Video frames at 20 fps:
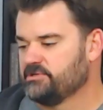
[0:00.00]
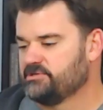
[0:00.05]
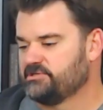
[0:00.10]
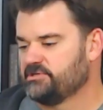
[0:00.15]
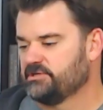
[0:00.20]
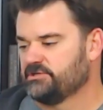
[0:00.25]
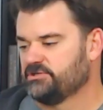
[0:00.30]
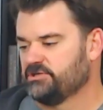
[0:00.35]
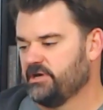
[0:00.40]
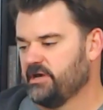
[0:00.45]

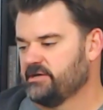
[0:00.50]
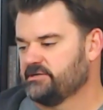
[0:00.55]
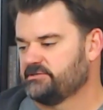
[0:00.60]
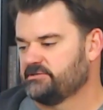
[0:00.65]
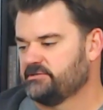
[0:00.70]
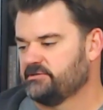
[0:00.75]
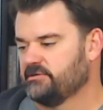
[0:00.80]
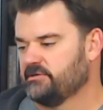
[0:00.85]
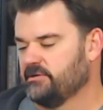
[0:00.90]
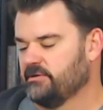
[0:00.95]
suggest,
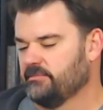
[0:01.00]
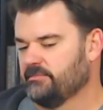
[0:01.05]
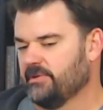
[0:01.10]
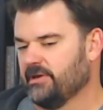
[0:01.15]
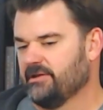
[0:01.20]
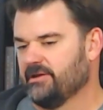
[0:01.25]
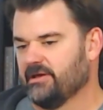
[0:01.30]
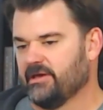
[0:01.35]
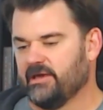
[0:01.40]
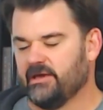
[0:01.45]

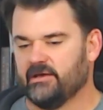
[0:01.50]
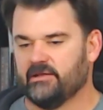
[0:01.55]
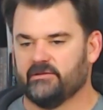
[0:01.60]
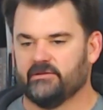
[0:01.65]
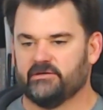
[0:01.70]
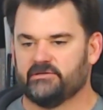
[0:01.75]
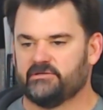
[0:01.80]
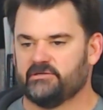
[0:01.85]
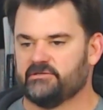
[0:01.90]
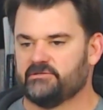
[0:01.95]
and again,
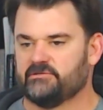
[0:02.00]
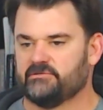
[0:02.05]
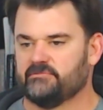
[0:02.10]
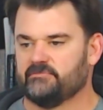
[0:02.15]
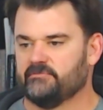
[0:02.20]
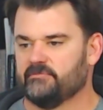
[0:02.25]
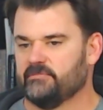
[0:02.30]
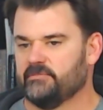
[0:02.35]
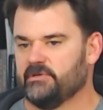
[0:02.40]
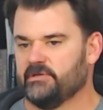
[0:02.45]
it's
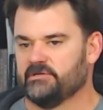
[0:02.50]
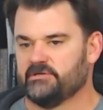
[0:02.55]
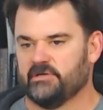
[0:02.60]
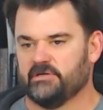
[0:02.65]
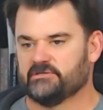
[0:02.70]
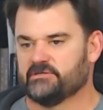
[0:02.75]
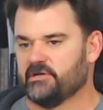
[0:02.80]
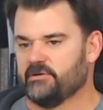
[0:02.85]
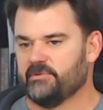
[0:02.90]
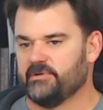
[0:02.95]

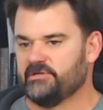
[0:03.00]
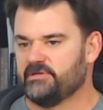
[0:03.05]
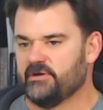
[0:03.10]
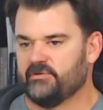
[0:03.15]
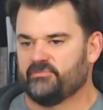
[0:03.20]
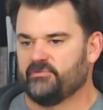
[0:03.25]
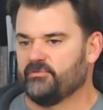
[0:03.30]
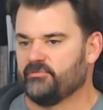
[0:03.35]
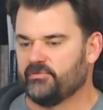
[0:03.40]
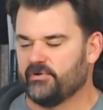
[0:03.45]
going to be
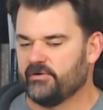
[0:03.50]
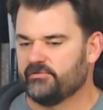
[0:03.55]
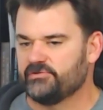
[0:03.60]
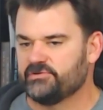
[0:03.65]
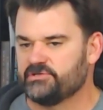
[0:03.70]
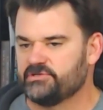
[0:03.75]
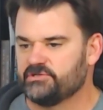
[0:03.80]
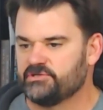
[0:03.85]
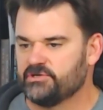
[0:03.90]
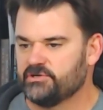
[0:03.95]
different for every
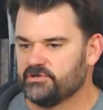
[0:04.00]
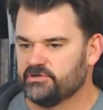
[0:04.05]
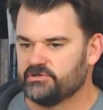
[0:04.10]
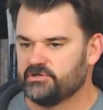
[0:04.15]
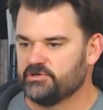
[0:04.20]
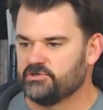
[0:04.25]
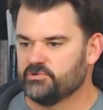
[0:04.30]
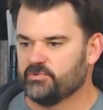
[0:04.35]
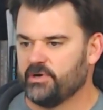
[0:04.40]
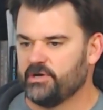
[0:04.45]

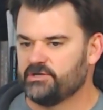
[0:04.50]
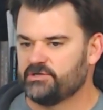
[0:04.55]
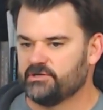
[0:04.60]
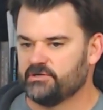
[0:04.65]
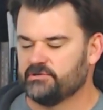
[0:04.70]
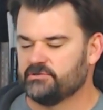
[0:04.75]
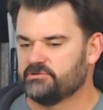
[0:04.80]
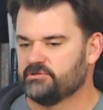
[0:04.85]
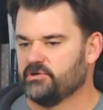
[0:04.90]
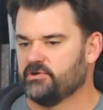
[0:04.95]

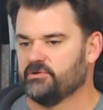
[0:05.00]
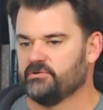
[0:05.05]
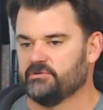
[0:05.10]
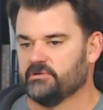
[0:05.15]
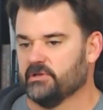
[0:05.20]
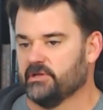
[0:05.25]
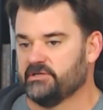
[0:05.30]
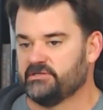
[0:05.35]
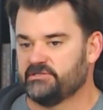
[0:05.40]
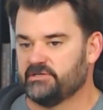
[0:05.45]
situation. So
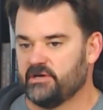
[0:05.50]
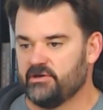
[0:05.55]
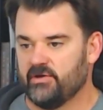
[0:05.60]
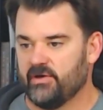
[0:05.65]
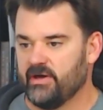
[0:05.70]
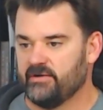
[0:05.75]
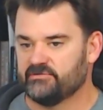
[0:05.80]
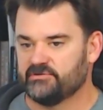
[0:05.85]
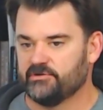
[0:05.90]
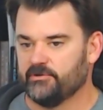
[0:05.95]
let's say you
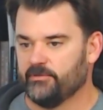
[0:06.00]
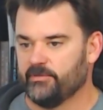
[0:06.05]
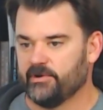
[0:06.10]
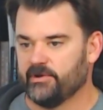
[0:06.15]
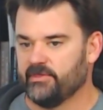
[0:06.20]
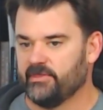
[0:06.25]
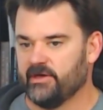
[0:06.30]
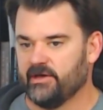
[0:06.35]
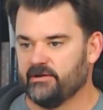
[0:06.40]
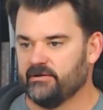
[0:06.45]
have somebody
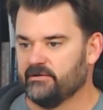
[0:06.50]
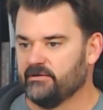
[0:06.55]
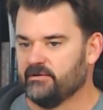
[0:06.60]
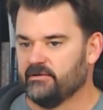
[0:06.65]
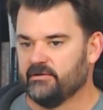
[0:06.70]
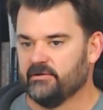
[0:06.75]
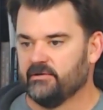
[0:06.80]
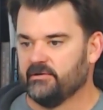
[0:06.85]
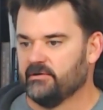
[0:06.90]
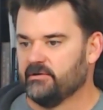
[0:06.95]
that
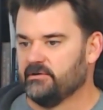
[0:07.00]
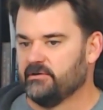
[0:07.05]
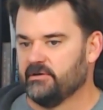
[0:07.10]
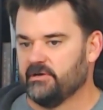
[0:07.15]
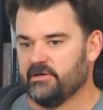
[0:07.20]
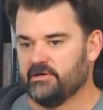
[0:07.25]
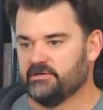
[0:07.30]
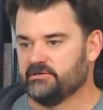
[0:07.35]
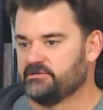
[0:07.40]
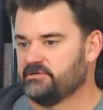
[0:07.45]

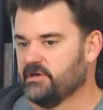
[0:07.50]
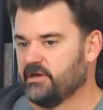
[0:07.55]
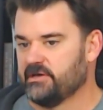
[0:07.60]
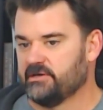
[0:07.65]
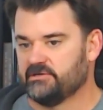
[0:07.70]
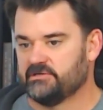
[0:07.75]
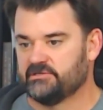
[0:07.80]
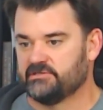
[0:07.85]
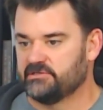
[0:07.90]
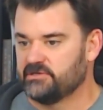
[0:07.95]
is
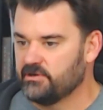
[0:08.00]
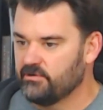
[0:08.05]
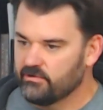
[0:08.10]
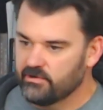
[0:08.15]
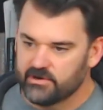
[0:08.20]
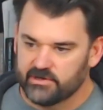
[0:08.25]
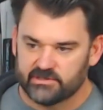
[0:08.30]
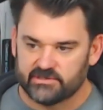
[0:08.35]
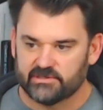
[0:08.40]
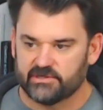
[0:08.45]
like
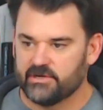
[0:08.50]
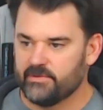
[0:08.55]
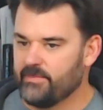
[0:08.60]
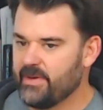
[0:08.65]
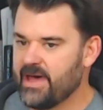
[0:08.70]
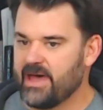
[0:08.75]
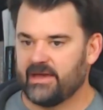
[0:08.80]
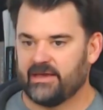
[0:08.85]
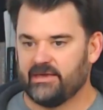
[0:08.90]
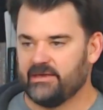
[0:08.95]
seriously
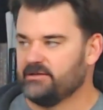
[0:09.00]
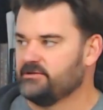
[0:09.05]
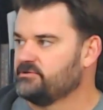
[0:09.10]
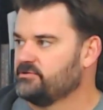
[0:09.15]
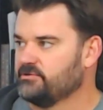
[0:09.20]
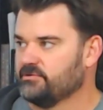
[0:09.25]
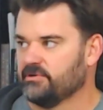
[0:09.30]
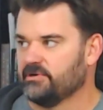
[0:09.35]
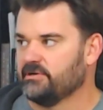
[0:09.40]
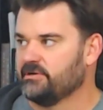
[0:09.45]
back
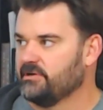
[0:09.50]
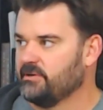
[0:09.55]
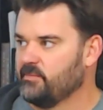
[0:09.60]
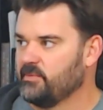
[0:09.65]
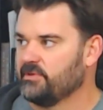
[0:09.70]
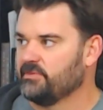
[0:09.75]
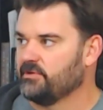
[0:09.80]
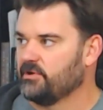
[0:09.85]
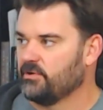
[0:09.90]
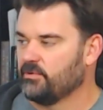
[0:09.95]
into it. I
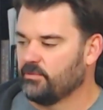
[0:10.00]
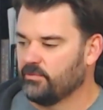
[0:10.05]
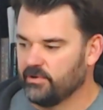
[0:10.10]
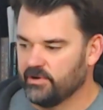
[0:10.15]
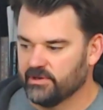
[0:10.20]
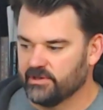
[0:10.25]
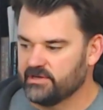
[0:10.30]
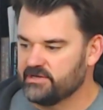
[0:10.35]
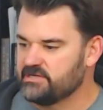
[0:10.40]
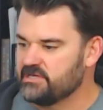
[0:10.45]
mean, they're
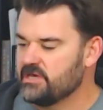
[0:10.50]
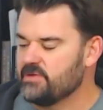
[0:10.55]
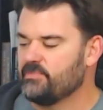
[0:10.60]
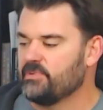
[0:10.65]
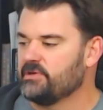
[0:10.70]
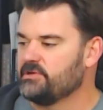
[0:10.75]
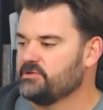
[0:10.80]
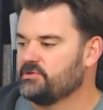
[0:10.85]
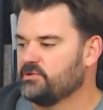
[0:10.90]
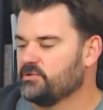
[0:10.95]
really deep
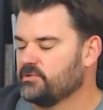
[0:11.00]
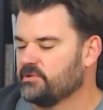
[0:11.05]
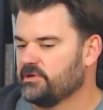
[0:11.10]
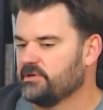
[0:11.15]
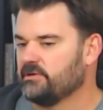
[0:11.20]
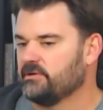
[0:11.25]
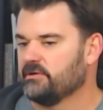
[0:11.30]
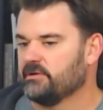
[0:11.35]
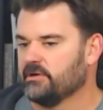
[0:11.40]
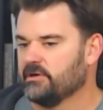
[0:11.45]
into it.
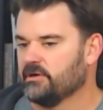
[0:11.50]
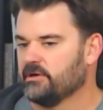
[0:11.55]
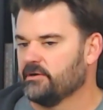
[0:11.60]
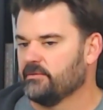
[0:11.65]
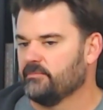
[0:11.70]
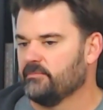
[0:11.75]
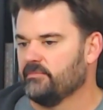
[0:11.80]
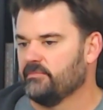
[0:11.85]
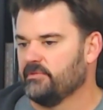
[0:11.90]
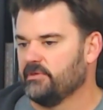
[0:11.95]

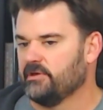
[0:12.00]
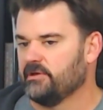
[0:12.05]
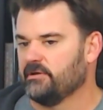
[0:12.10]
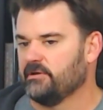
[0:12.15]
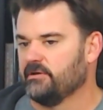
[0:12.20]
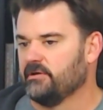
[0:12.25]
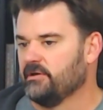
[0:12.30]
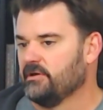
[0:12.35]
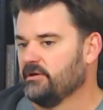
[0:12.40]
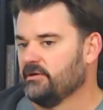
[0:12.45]

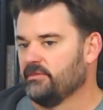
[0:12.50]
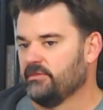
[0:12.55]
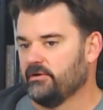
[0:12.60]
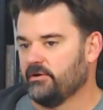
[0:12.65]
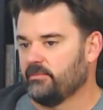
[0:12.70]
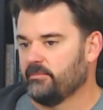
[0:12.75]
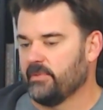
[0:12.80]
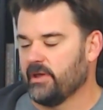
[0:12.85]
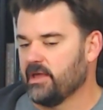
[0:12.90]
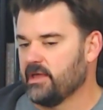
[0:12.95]
Then there
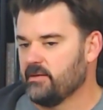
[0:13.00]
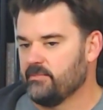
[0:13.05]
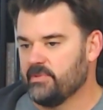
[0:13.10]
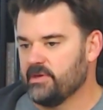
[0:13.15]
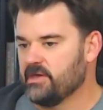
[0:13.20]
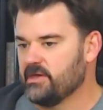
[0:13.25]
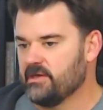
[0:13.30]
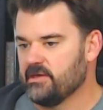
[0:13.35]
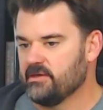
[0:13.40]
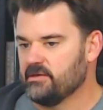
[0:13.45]
may
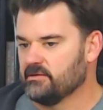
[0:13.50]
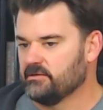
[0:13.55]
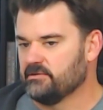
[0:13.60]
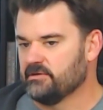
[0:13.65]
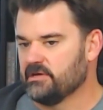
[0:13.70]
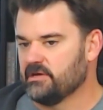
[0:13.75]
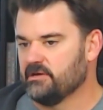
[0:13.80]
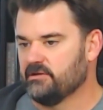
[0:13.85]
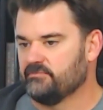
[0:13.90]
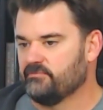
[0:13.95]
be
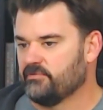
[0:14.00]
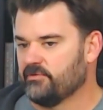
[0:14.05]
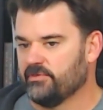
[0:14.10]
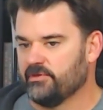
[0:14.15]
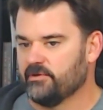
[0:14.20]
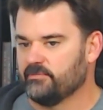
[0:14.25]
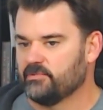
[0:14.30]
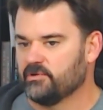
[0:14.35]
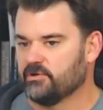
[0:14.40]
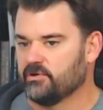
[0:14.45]
need for
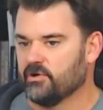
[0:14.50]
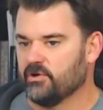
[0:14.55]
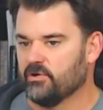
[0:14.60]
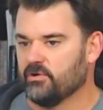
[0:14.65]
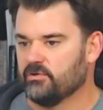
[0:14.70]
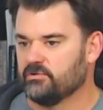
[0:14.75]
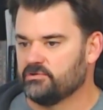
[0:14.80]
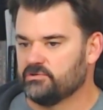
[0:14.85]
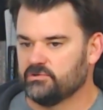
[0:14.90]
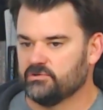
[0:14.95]
them to
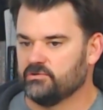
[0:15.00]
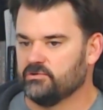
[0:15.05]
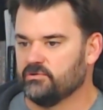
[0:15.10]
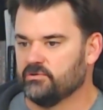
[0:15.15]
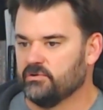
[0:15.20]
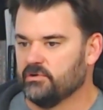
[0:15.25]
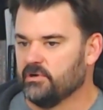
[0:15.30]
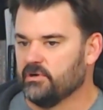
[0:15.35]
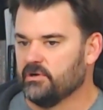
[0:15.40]
go to